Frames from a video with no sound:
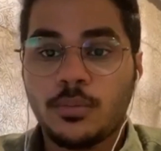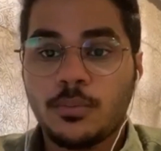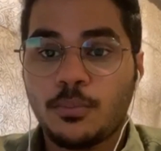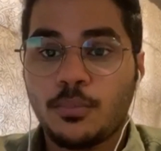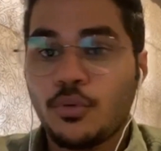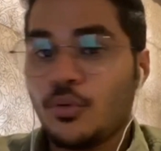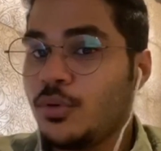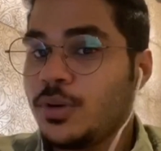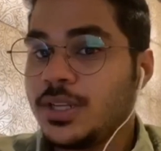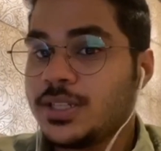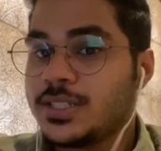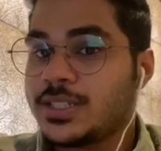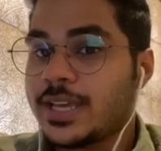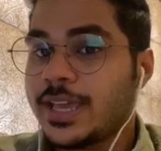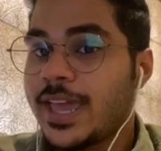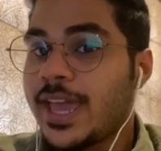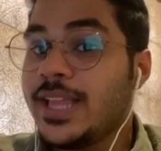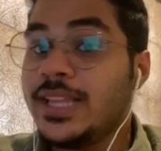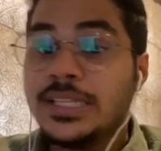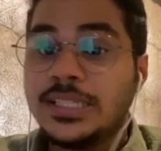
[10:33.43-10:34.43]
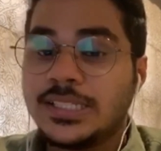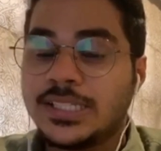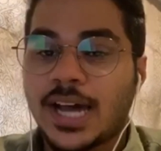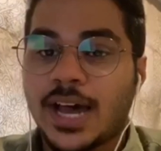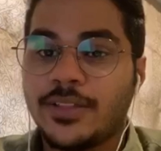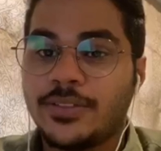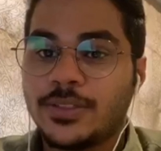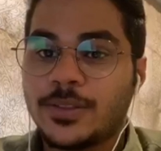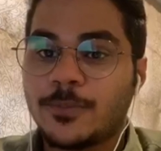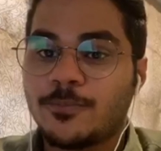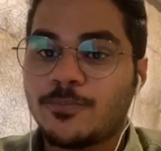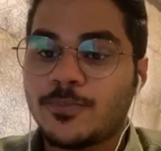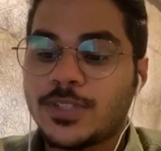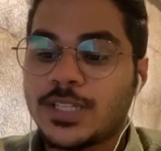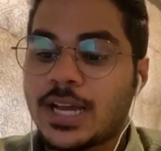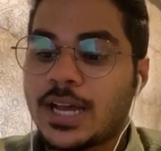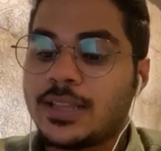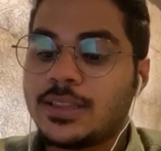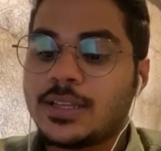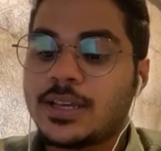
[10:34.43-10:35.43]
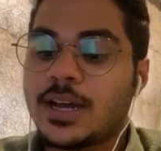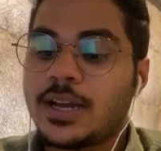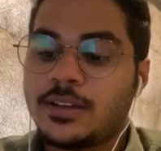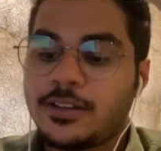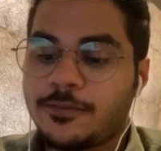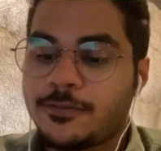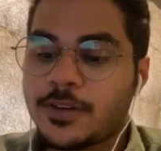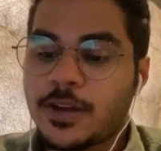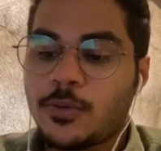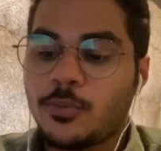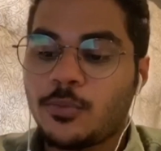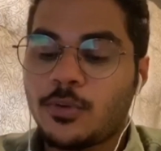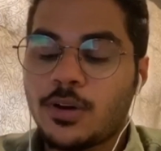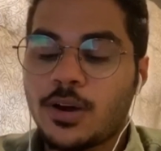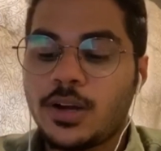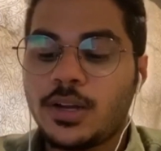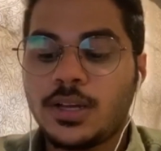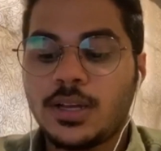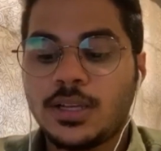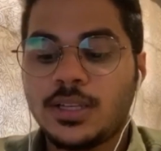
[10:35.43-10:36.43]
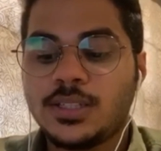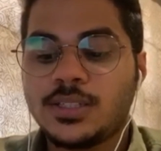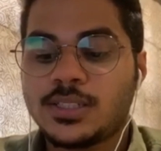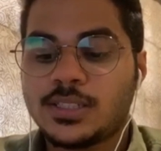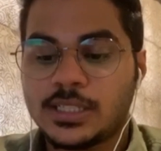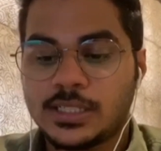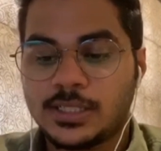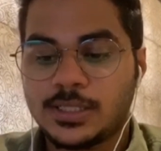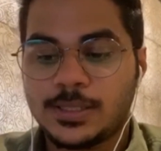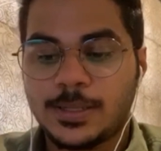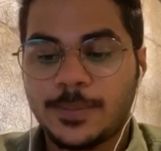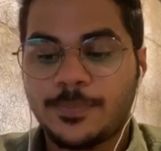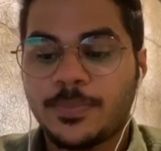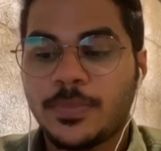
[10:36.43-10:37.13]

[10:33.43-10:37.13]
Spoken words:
Moon is again Chand. Chand ka different word is Shashi.